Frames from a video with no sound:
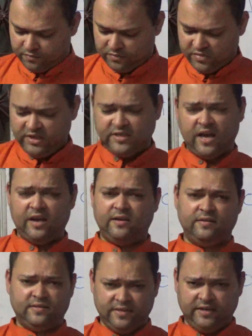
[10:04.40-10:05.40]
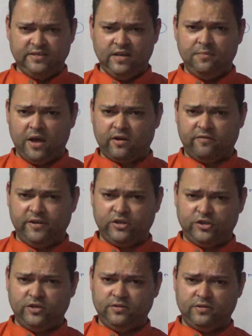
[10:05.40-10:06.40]
these are 60 mark
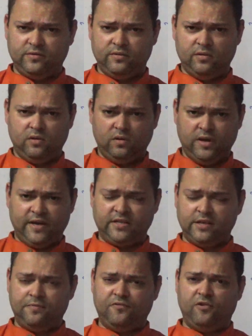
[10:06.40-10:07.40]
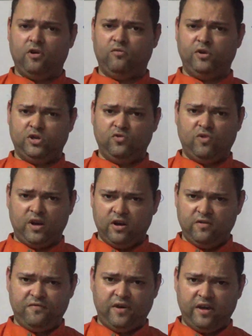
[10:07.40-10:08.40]
questions, except for question 1
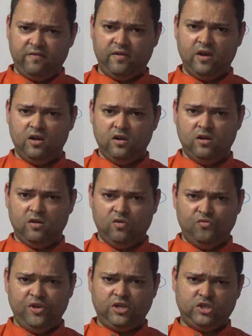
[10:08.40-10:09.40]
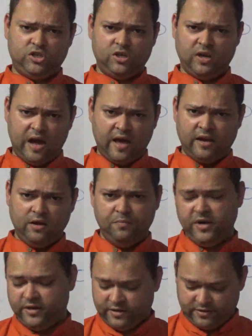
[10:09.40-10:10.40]
and 5, which are in
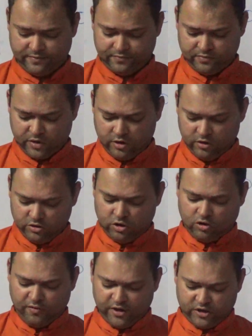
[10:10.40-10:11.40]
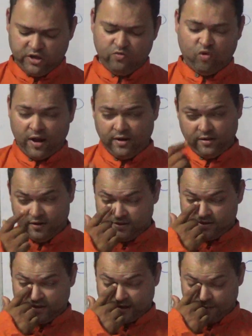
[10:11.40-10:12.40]
bits. So question 1,
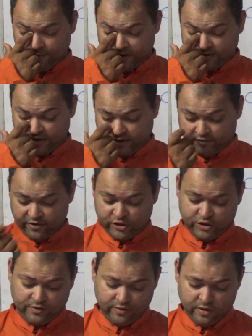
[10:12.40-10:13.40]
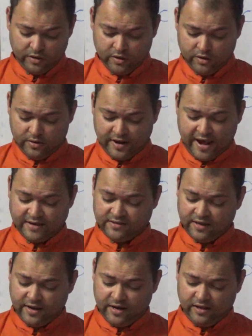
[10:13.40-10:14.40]
this is a compulsory question.
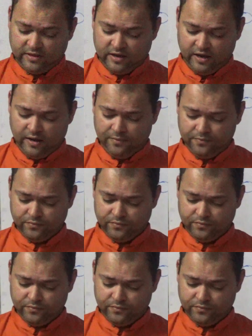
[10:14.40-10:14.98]
Answer any 3